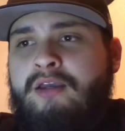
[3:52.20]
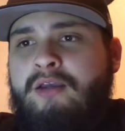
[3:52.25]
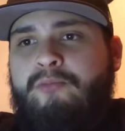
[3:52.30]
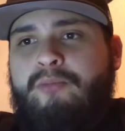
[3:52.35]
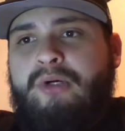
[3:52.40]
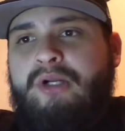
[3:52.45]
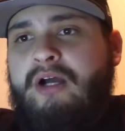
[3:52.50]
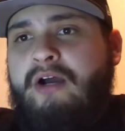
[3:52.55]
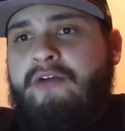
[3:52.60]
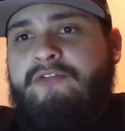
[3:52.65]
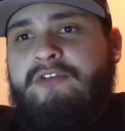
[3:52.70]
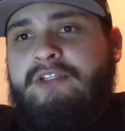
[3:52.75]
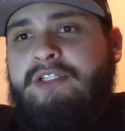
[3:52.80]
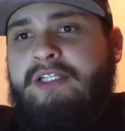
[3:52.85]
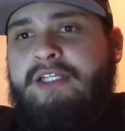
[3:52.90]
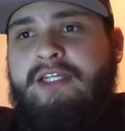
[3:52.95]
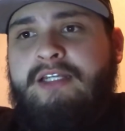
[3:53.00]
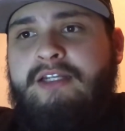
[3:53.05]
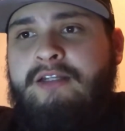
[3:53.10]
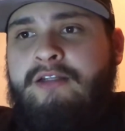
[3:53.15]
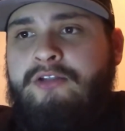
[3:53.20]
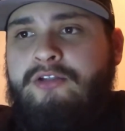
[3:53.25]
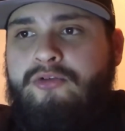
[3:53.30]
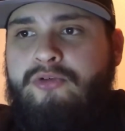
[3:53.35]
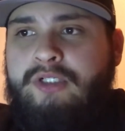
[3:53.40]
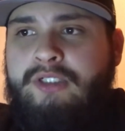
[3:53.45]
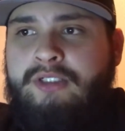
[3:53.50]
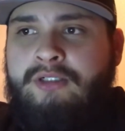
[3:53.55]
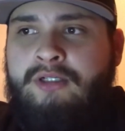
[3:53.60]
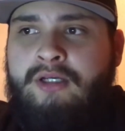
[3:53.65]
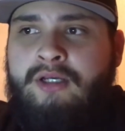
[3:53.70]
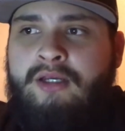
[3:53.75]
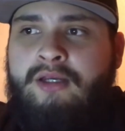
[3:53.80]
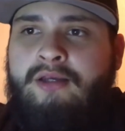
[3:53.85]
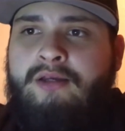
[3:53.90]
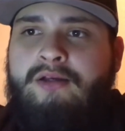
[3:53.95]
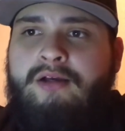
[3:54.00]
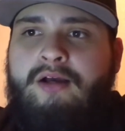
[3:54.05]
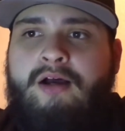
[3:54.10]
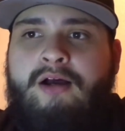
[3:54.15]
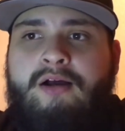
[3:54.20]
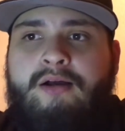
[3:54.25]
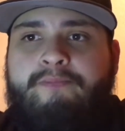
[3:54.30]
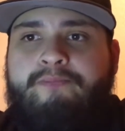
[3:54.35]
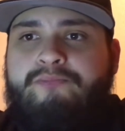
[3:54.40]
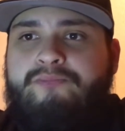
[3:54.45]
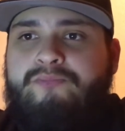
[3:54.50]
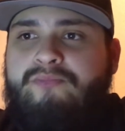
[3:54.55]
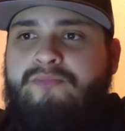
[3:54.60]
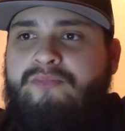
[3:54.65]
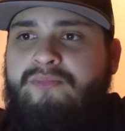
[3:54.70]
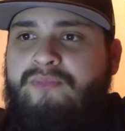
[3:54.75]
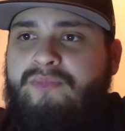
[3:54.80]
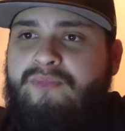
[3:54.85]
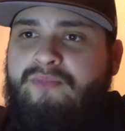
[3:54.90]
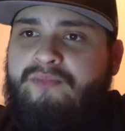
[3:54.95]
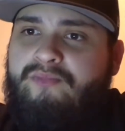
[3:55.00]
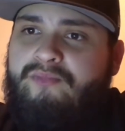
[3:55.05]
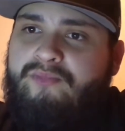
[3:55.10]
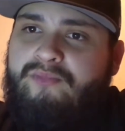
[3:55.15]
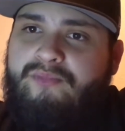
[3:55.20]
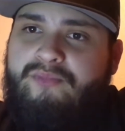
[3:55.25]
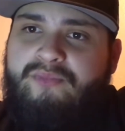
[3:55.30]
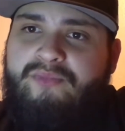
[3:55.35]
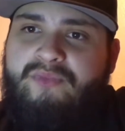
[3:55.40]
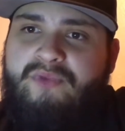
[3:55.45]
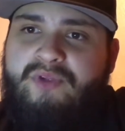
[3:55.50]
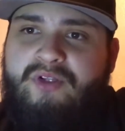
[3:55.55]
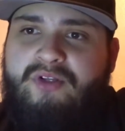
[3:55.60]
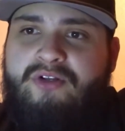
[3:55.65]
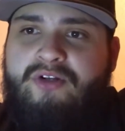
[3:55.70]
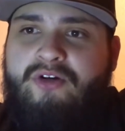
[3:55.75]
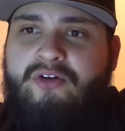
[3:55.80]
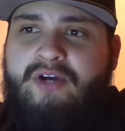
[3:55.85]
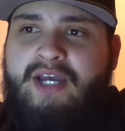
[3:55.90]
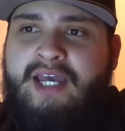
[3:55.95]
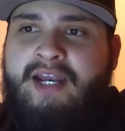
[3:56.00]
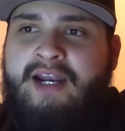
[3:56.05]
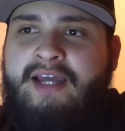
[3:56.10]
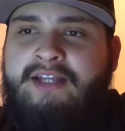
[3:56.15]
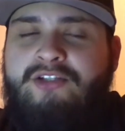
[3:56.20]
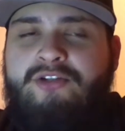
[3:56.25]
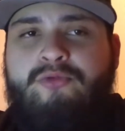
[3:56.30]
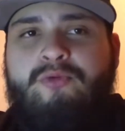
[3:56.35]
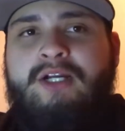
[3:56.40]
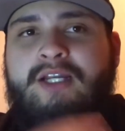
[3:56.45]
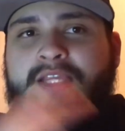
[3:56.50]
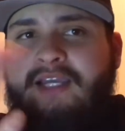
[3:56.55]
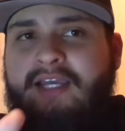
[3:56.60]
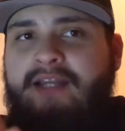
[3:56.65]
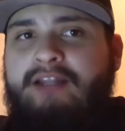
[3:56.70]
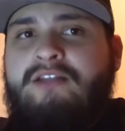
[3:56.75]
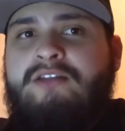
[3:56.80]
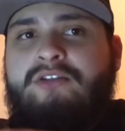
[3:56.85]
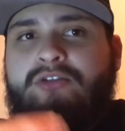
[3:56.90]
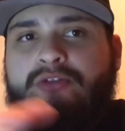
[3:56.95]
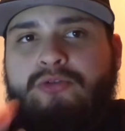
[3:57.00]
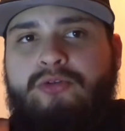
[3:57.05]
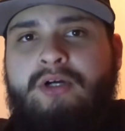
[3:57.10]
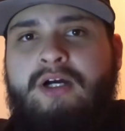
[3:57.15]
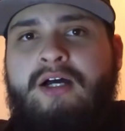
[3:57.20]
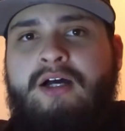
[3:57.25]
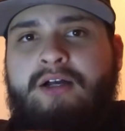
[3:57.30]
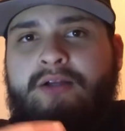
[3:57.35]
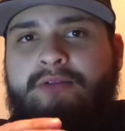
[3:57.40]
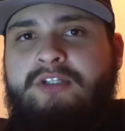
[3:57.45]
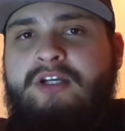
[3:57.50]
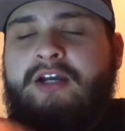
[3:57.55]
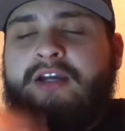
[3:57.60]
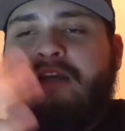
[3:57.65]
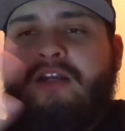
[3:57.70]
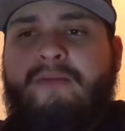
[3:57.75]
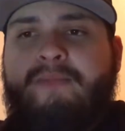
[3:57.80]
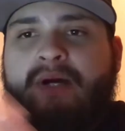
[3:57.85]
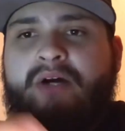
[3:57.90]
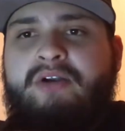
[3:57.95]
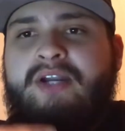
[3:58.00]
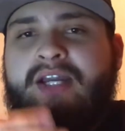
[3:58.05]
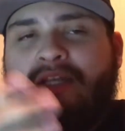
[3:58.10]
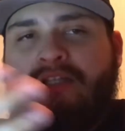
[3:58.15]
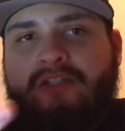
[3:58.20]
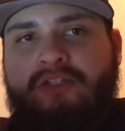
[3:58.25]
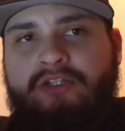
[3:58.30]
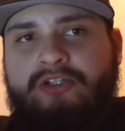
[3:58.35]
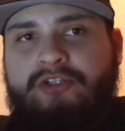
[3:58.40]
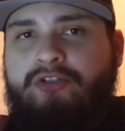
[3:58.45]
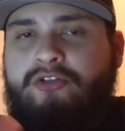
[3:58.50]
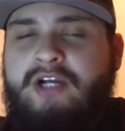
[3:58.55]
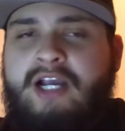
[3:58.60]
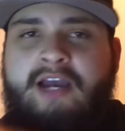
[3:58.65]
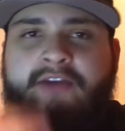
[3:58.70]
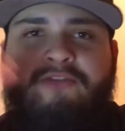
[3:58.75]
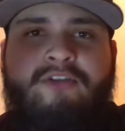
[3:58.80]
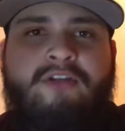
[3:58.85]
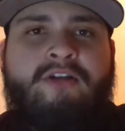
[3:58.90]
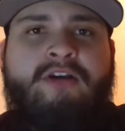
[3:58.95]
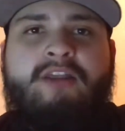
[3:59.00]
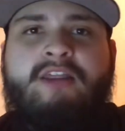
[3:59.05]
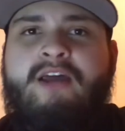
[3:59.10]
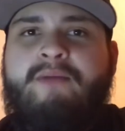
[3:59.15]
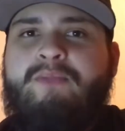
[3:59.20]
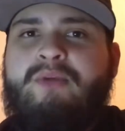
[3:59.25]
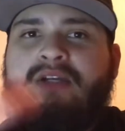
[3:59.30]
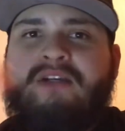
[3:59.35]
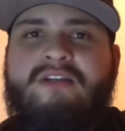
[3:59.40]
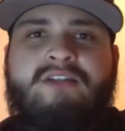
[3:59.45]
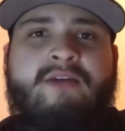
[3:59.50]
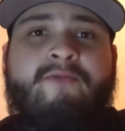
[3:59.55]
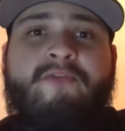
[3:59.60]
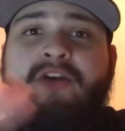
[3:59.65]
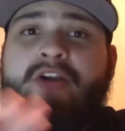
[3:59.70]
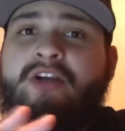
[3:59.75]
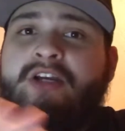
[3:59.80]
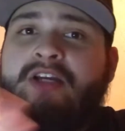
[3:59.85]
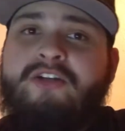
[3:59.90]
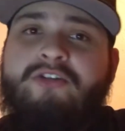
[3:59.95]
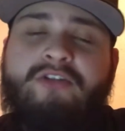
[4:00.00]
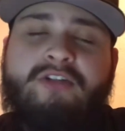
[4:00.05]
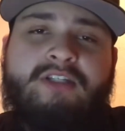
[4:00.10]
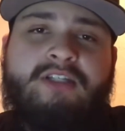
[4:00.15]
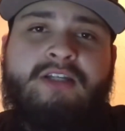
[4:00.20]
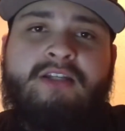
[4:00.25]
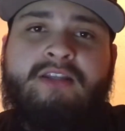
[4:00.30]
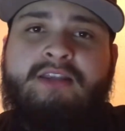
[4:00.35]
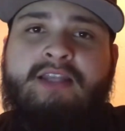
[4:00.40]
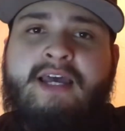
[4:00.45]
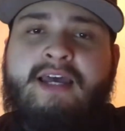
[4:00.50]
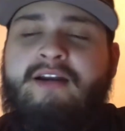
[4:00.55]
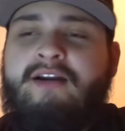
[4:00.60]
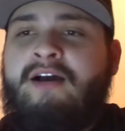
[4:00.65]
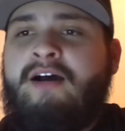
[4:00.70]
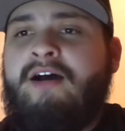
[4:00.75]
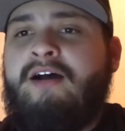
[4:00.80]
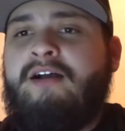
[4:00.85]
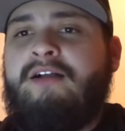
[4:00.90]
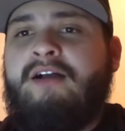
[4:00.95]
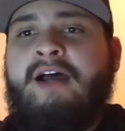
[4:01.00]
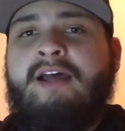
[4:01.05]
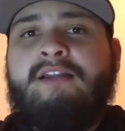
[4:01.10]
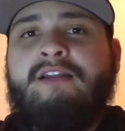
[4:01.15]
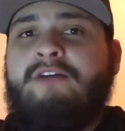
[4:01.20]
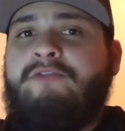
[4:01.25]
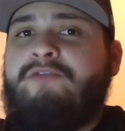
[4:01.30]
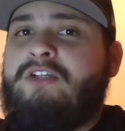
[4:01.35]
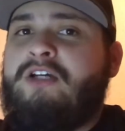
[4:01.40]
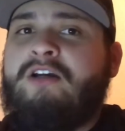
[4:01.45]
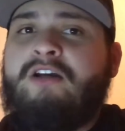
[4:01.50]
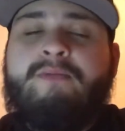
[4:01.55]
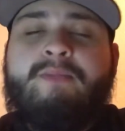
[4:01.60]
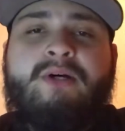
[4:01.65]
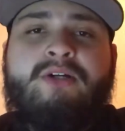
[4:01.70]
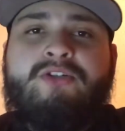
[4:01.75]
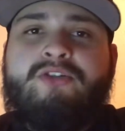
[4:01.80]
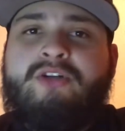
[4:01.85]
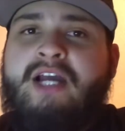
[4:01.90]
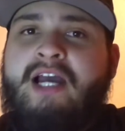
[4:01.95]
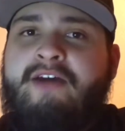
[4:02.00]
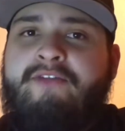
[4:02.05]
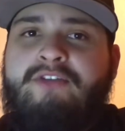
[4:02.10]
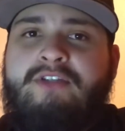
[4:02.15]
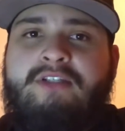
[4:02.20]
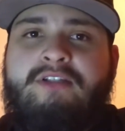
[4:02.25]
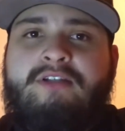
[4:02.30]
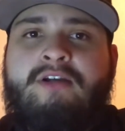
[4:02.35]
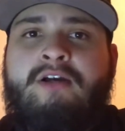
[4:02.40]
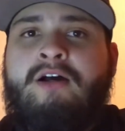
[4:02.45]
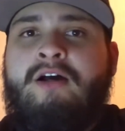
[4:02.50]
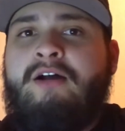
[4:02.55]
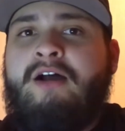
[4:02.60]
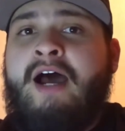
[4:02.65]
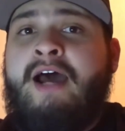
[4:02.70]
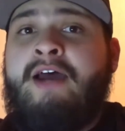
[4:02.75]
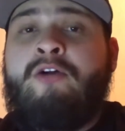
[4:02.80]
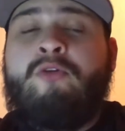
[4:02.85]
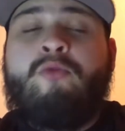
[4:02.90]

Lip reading: But obviously he didn't do it. And I do want to get into talking about next year's draft and all that because I'm very interested in that. I love talking about drafts. I